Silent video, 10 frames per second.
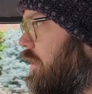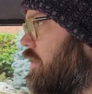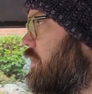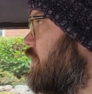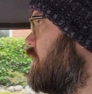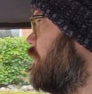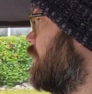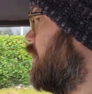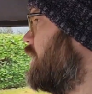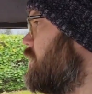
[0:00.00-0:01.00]
this
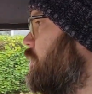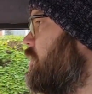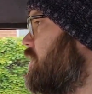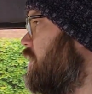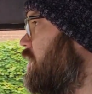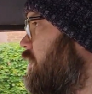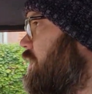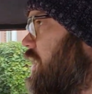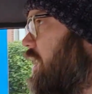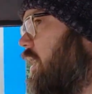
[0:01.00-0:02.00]
Safari as opposed to,
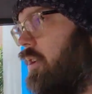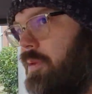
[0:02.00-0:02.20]
say, getting a